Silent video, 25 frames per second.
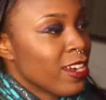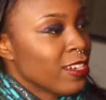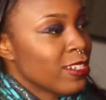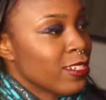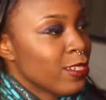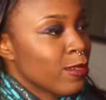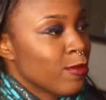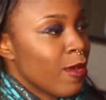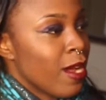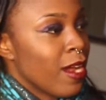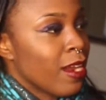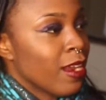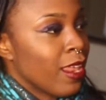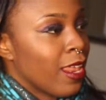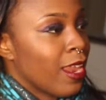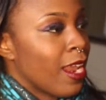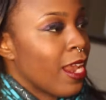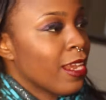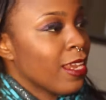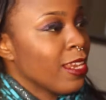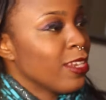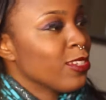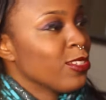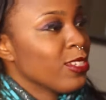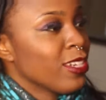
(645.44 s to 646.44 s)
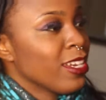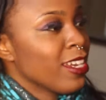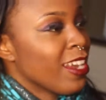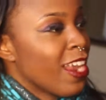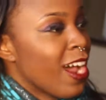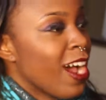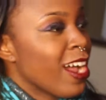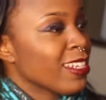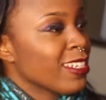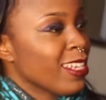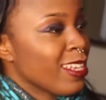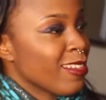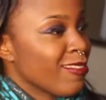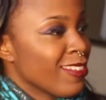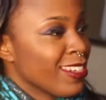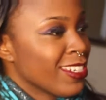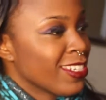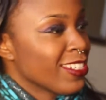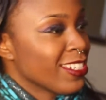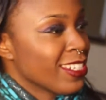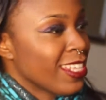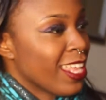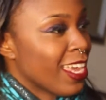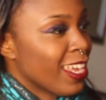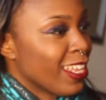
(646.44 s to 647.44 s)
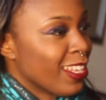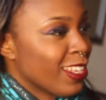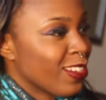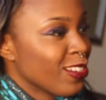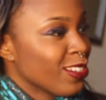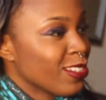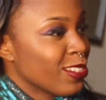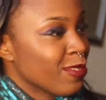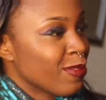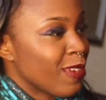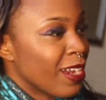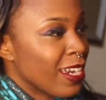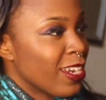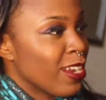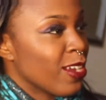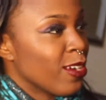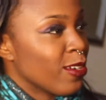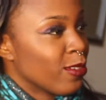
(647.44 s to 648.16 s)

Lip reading: But it didn't really work for her. And